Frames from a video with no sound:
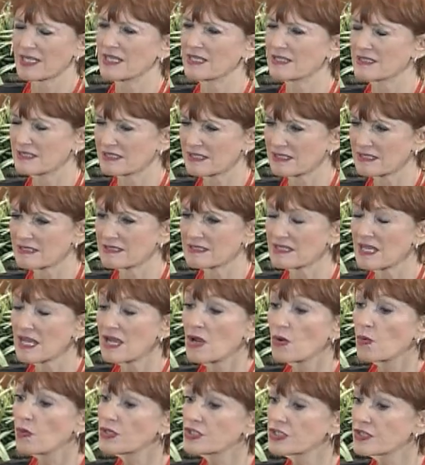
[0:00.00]
incidents,
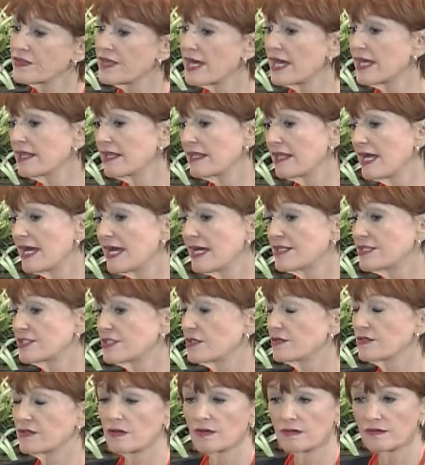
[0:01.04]
which then led
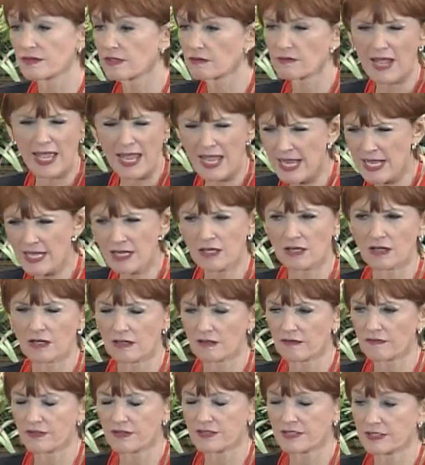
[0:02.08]
to the, the anger
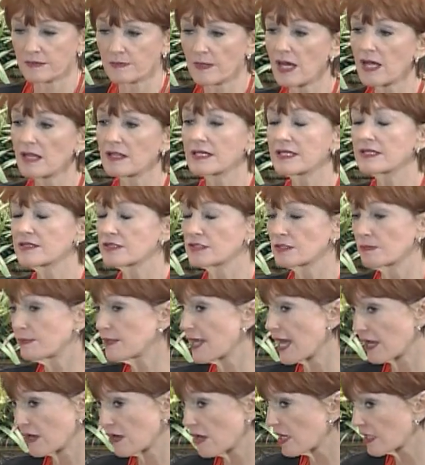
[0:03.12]
of the Somalis to
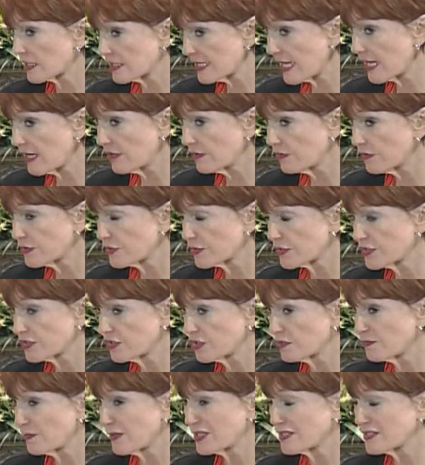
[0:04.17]
Black Hawk Down, which was
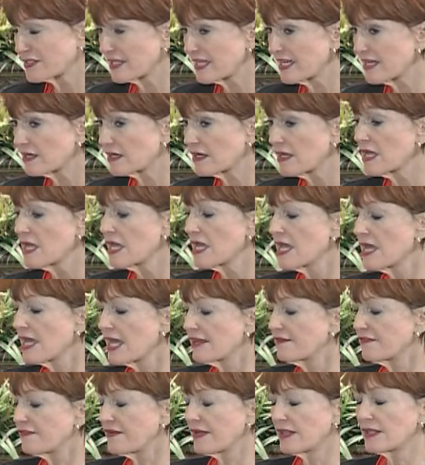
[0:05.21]
two months later.
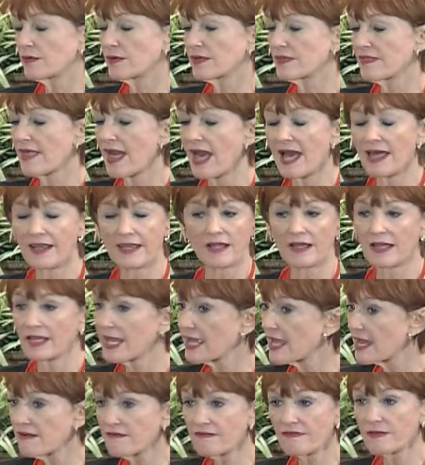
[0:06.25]
And following that,
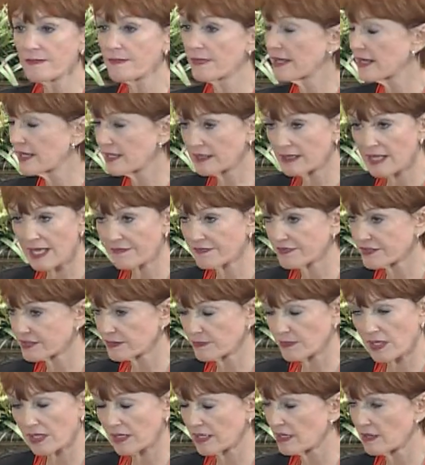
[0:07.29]
everybody left
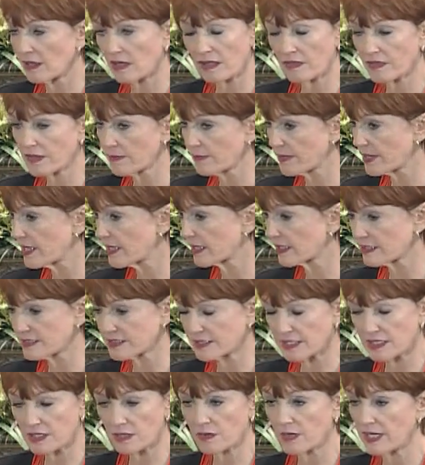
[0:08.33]
Somalia, all the Americans,
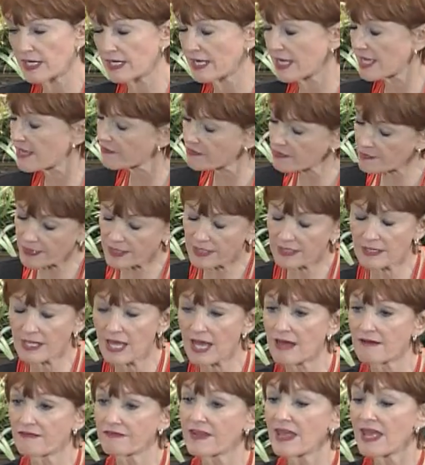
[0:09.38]
the UN, everybody
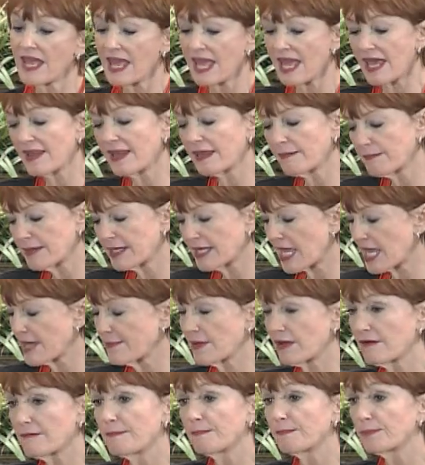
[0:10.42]
left, mm. and it became
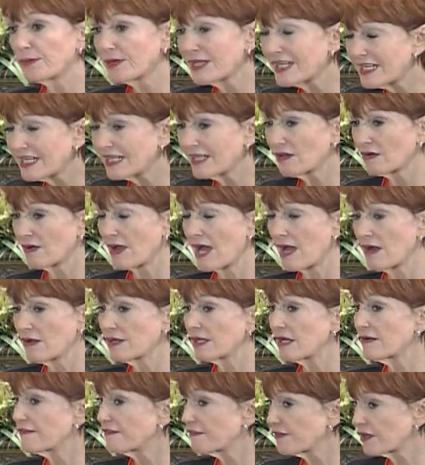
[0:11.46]
a breeding ground,
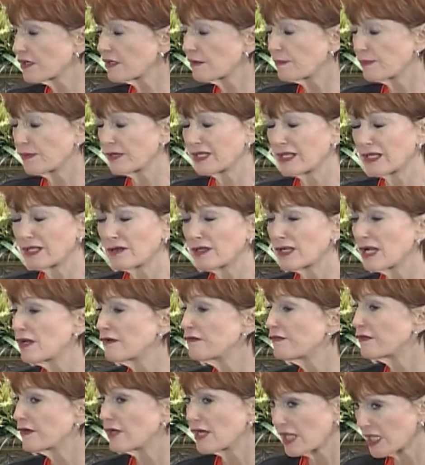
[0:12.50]
a fertile breeding ground
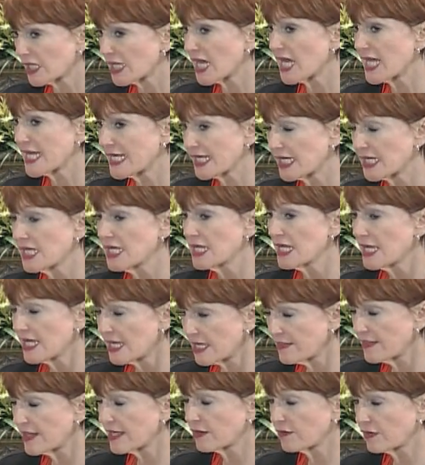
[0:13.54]
for Al Qaeda,
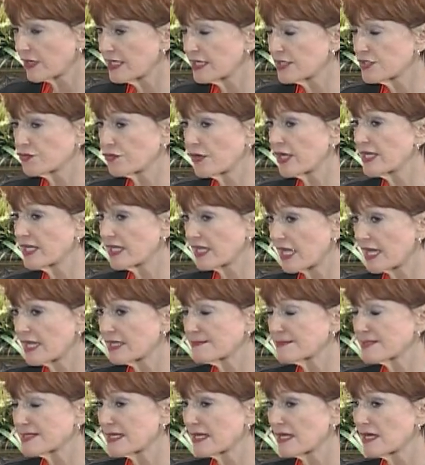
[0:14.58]
and they created training
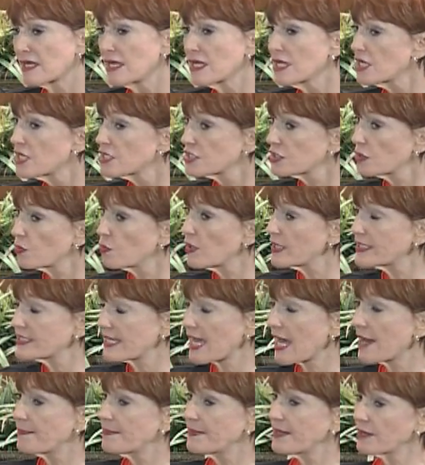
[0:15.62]
camps there. So what's
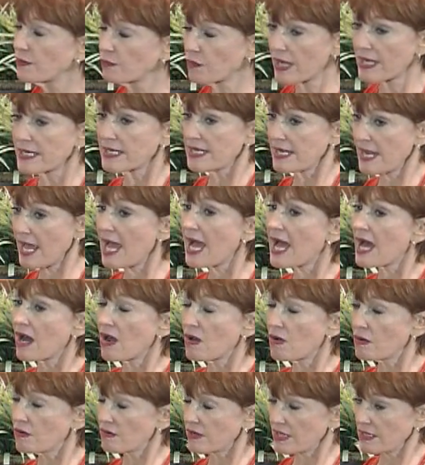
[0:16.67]
happening right
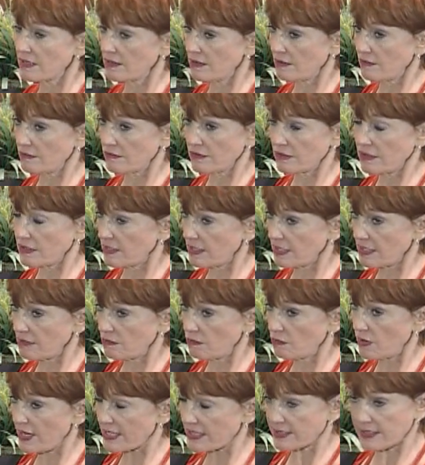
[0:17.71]
now in the, the
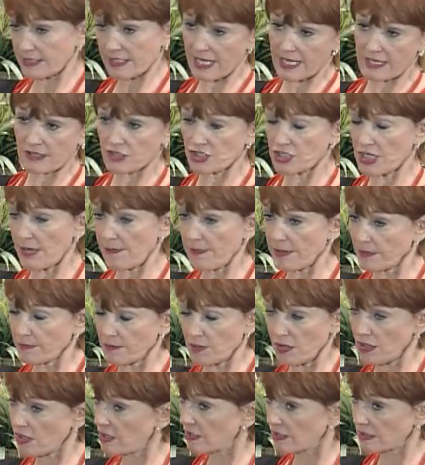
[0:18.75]
Westgate shopping
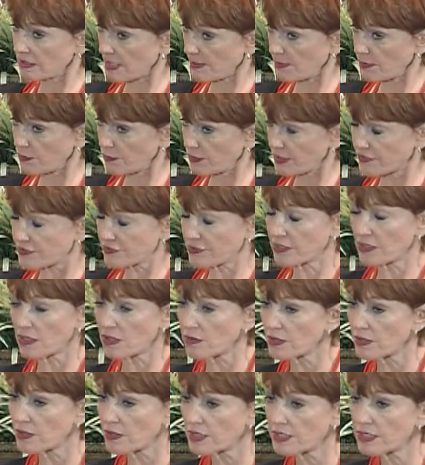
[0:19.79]
mall a couple of weeks ago
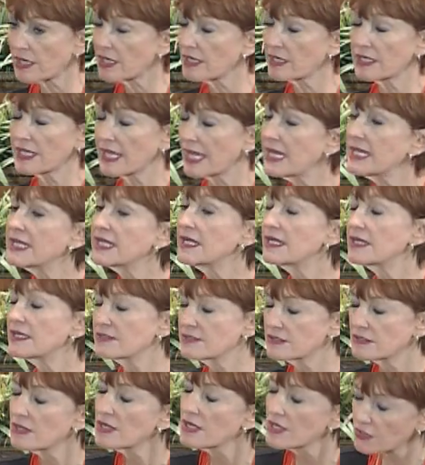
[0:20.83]
in, in Kenya is
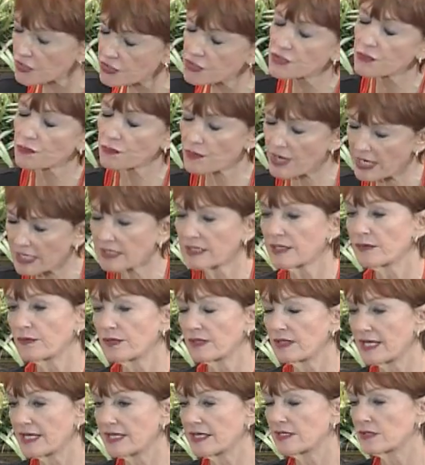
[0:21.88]
directly
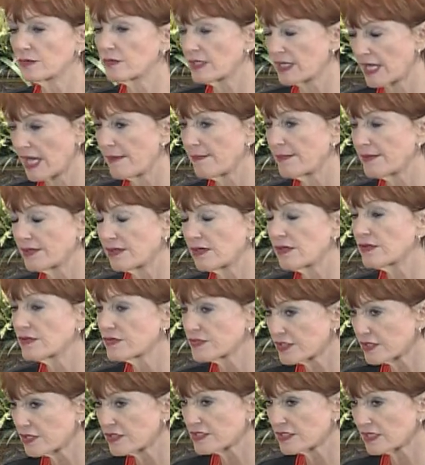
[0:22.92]
related to what happened all those
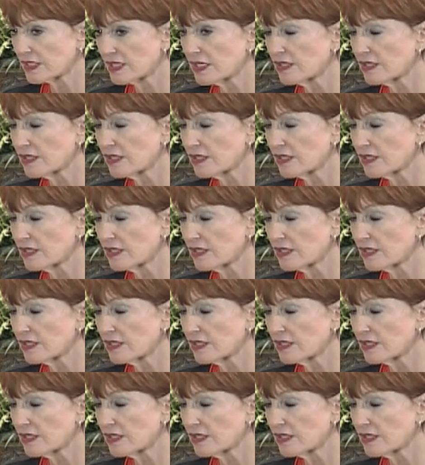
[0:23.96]
years ago.